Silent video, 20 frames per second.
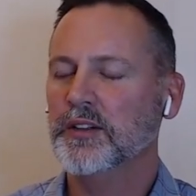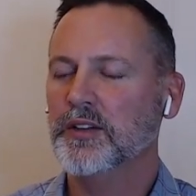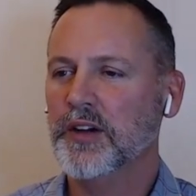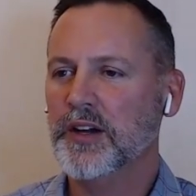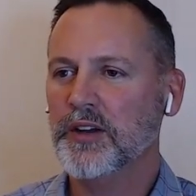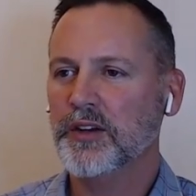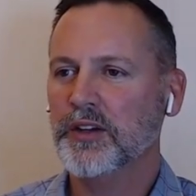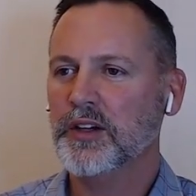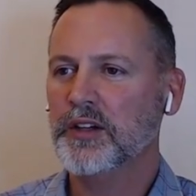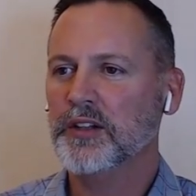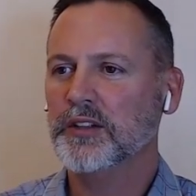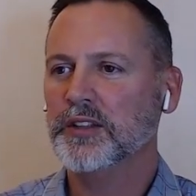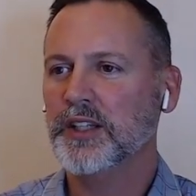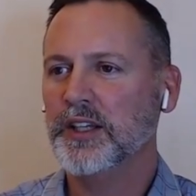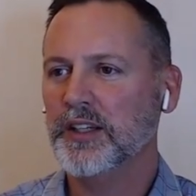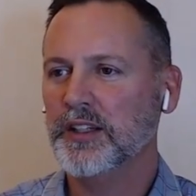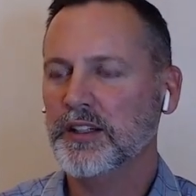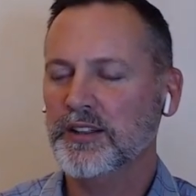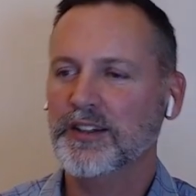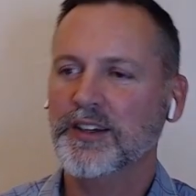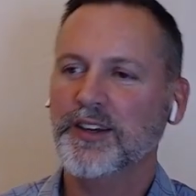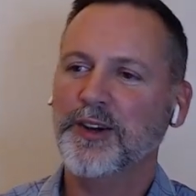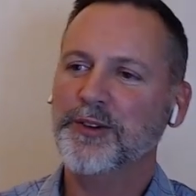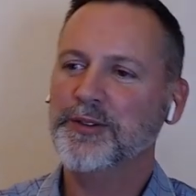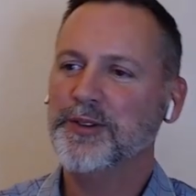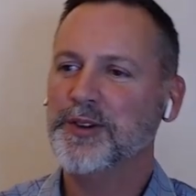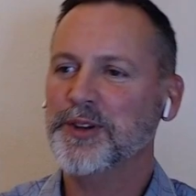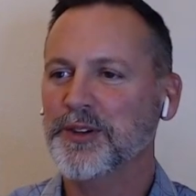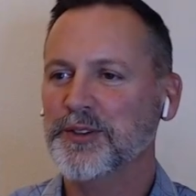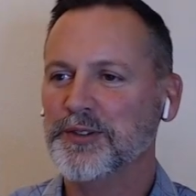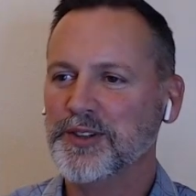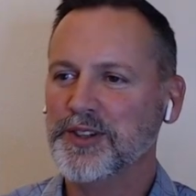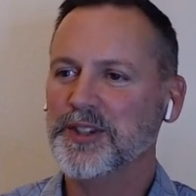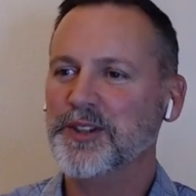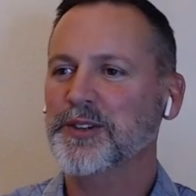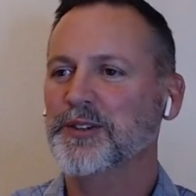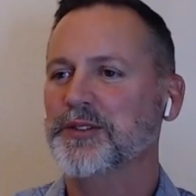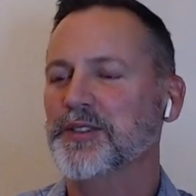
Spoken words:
Groundhog Day over and over and